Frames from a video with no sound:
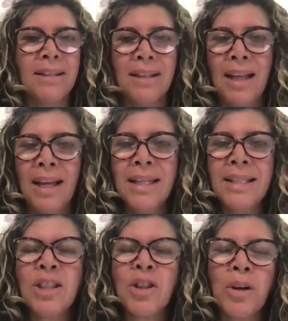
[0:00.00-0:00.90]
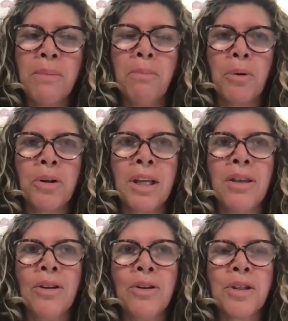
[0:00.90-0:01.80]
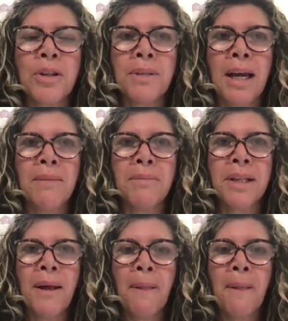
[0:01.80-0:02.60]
amazing. And it's so important, sometimes,